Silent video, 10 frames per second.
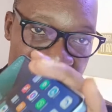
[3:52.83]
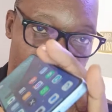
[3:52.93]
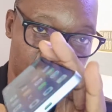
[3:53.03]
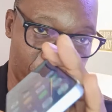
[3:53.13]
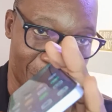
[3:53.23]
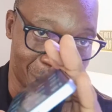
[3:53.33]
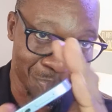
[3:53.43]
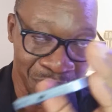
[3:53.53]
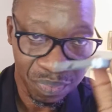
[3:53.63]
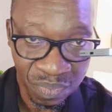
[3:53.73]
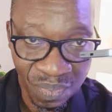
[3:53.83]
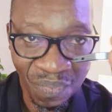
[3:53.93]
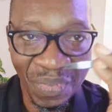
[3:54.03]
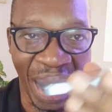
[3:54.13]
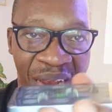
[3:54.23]
GB of RAM
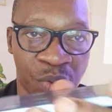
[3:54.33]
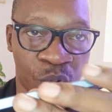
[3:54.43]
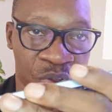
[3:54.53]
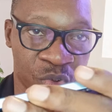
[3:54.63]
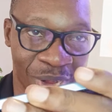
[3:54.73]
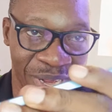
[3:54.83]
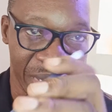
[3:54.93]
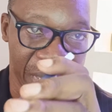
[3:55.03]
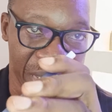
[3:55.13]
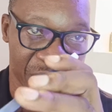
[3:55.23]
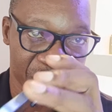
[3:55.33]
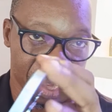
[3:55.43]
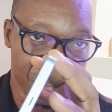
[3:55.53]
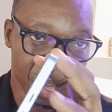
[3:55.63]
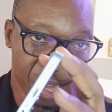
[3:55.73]
and 128
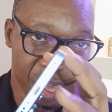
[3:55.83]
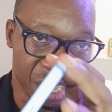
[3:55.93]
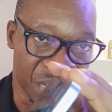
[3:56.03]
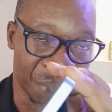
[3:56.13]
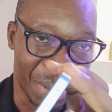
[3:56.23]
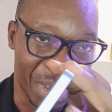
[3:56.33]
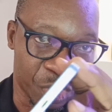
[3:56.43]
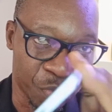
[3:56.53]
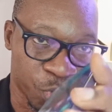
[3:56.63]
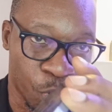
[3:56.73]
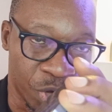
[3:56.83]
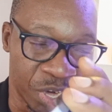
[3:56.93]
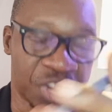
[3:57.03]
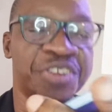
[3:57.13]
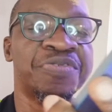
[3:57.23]
GB of
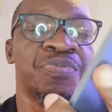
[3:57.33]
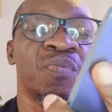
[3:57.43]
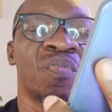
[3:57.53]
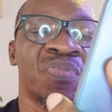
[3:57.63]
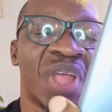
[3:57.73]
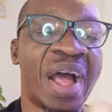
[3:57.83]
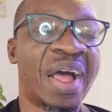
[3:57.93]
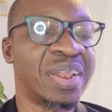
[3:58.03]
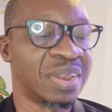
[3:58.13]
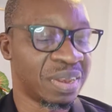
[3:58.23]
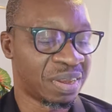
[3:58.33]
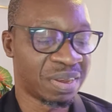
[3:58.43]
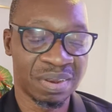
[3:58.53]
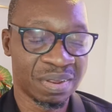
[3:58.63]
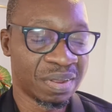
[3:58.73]
storage, and
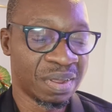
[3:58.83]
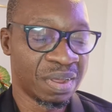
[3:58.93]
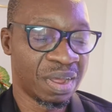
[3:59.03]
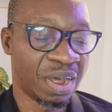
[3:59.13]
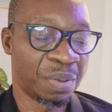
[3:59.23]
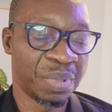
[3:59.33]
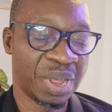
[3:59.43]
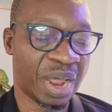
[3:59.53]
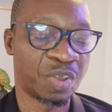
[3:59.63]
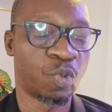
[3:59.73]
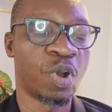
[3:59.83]
it has